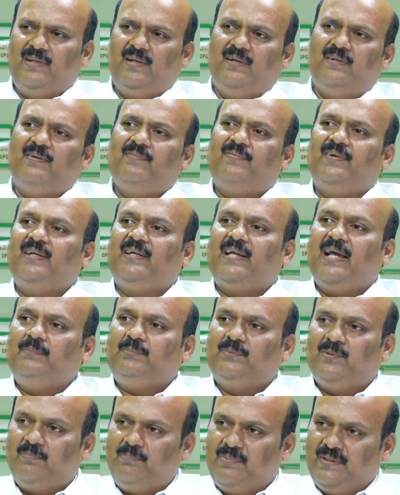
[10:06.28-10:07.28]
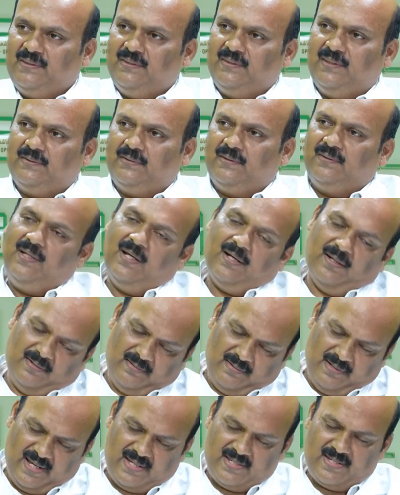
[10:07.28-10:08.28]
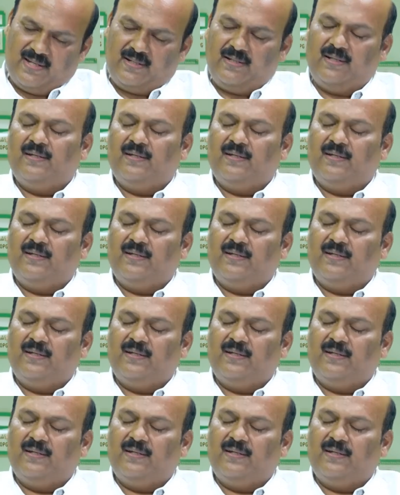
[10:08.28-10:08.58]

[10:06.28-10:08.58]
underlying cause could be lower back.